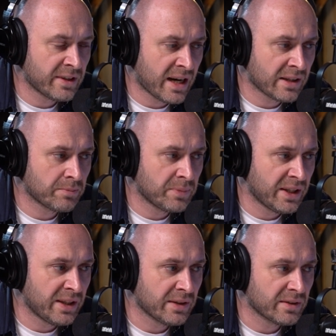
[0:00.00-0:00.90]
not
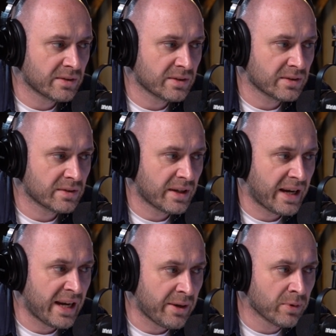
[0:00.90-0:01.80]
been
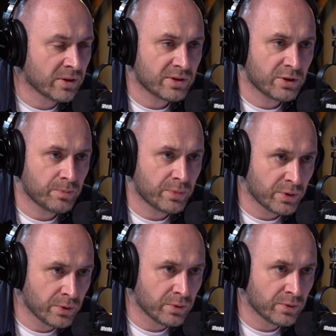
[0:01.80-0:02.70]
able to
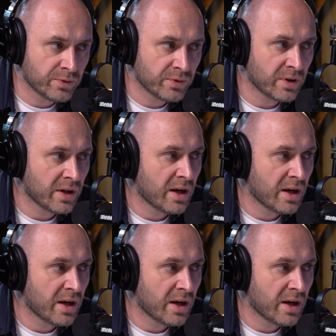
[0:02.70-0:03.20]
prove